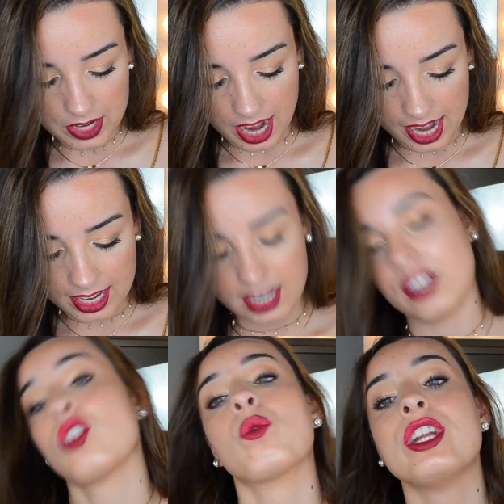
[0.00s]
9
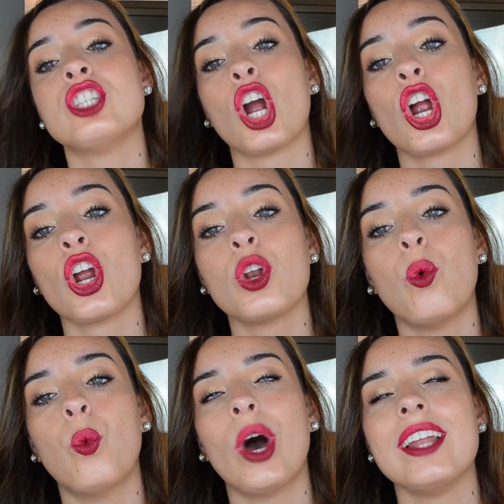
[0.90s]
is return
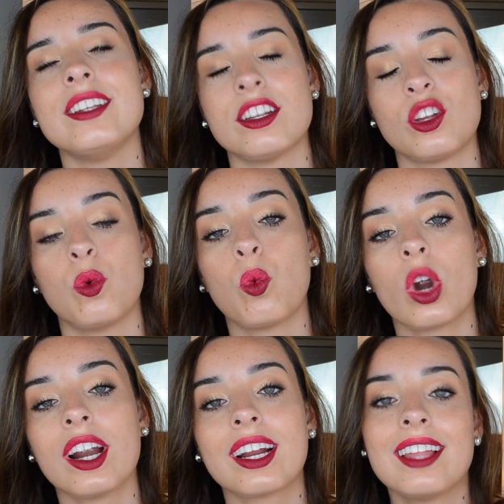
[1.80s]
what doesn't
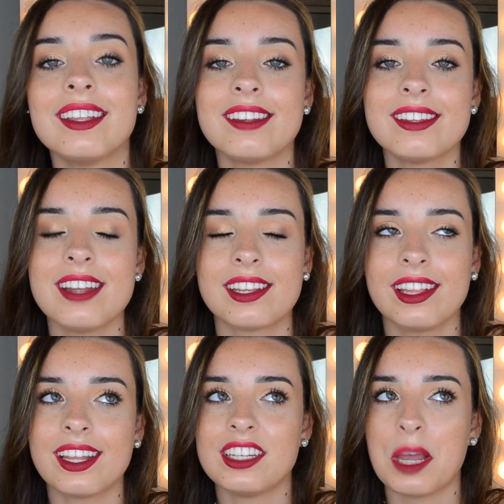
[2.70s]
work. This isn't
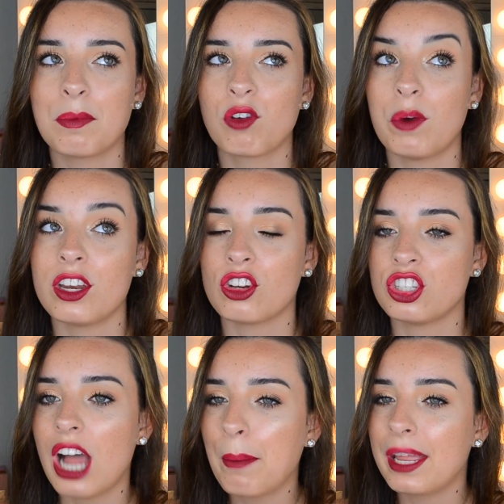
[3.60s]
necessarily a tip for when you're
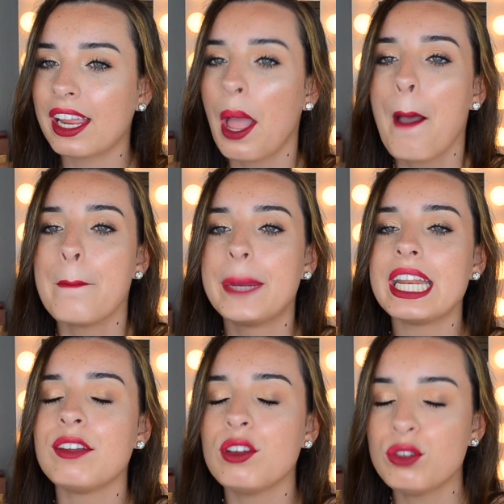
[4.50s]
shopping, but
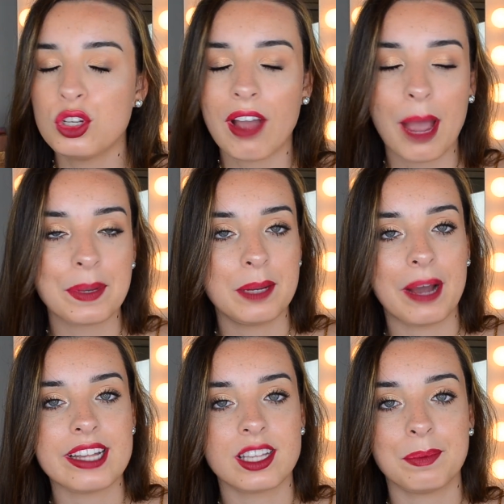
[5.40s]
if you do happen to
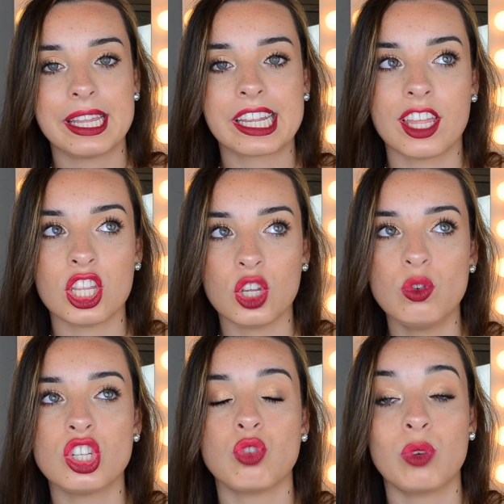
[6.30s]
buy something that you
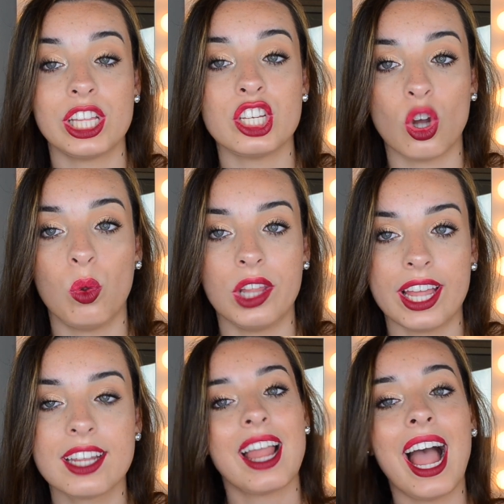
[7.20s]
just really don't
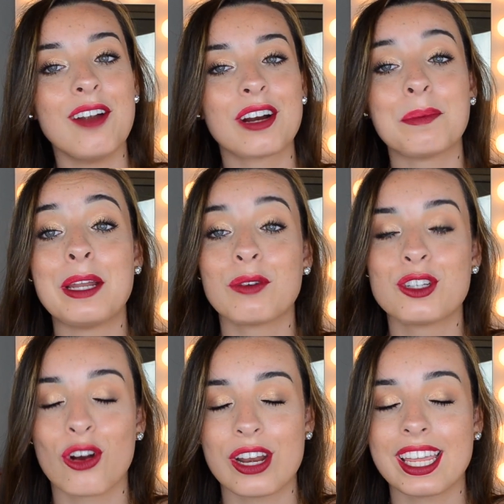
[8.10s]
like, I recommend
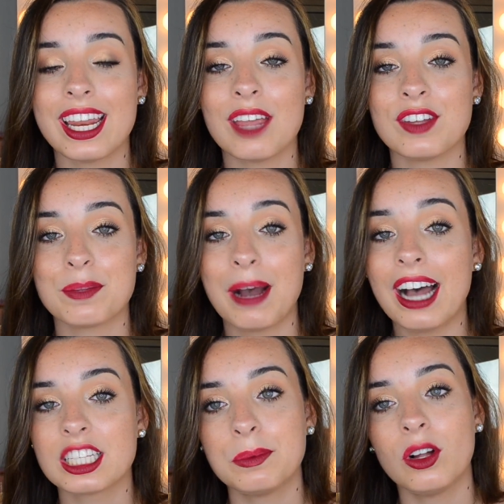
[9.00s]
returning it if it's
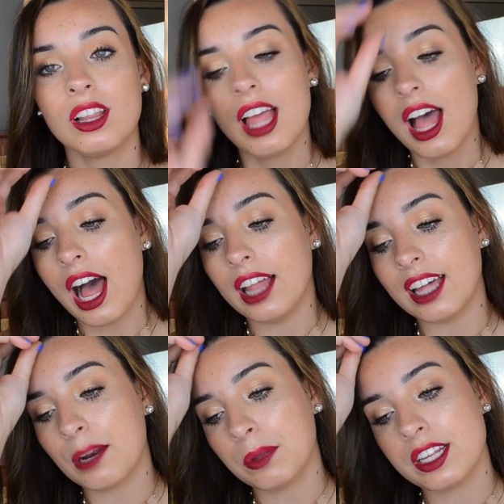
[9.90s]
possible. A
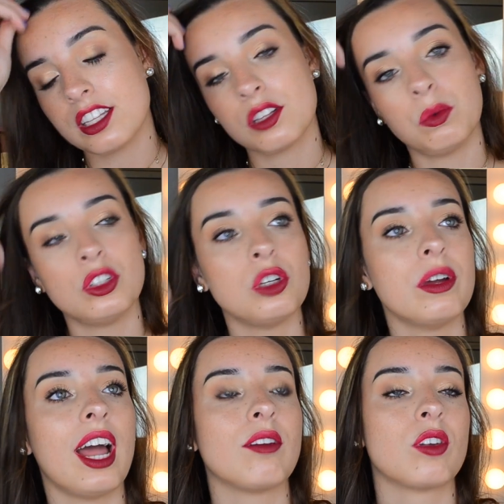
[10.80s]
lot of places will do
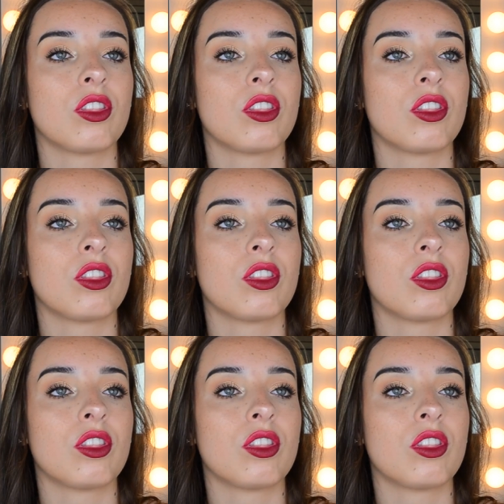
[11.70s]
it after